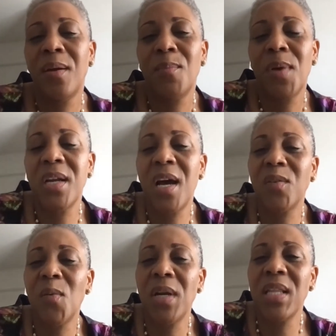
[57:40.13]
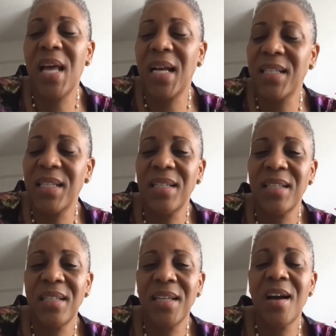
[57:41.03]
But not only that,
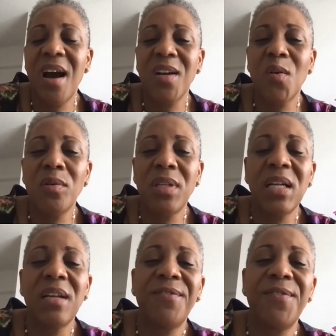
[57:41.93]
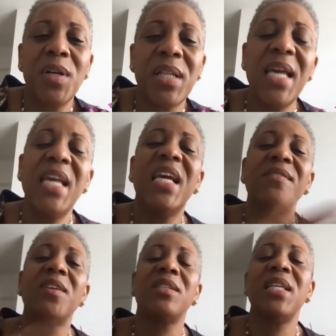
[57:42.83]
God goes a little further. He
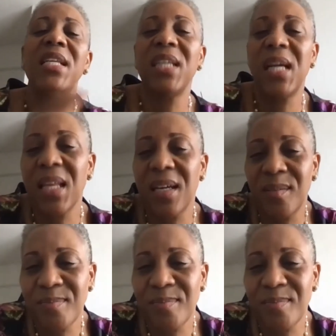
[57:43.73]
gives us each other.